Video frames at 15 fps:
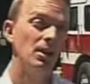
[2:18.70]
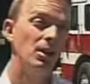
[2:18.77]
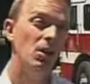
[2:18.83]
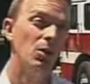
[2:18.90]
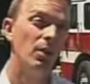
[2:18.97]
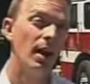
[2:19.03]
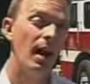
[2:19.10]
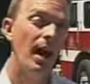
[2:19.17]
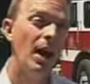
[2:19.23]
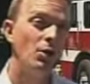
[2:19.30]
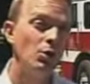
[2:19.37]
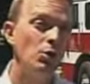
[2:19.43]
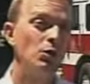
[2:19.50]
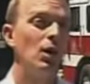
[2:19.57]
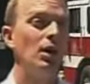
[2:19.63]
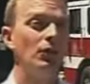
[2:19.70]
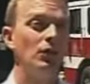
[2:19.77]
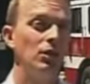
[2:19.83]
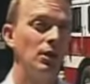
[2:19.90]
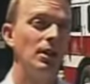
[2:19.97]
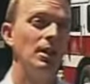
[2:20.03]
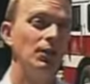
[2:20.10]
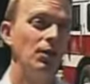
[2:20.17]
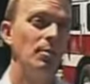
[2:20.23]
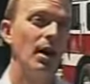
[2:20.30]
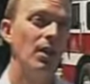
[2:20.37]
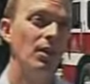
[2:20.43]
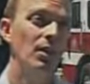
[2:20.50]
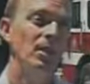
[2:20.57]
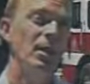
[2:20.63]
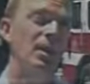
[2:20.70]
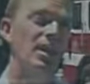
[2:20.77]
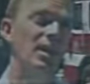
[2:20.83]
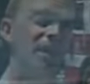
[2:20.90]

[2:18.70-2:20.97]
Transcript: know, how you talk to your kids about it and